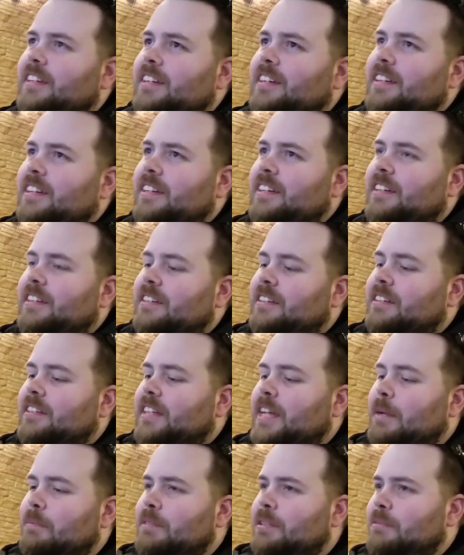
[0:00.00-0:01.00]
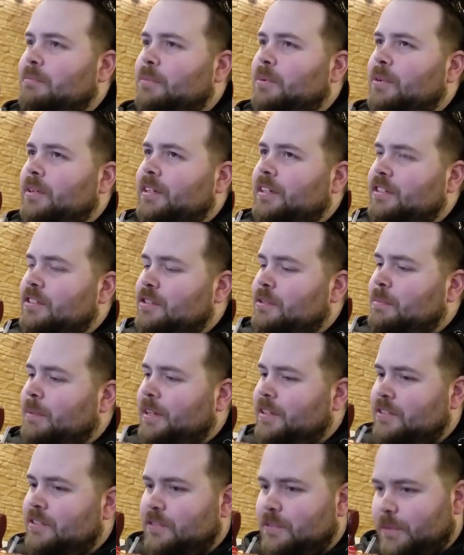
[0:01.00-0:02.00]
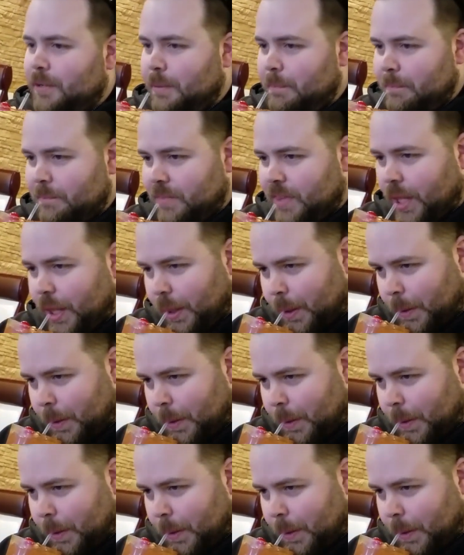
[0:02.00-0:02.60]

uh, Captain Morgan spiced rum,